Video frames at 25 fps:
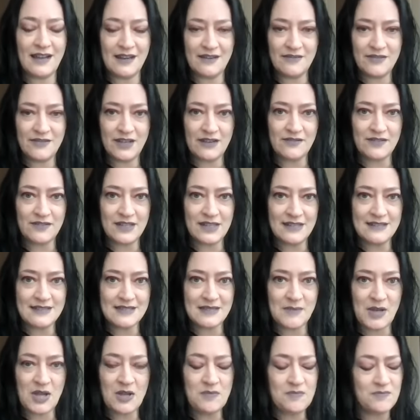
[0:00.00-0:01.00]
And if you ever need
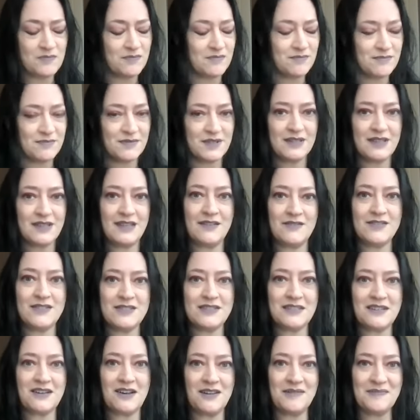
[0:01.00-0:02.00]
some help, give
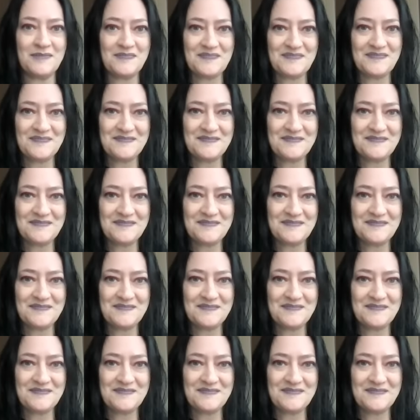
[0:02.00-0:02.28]
us a call.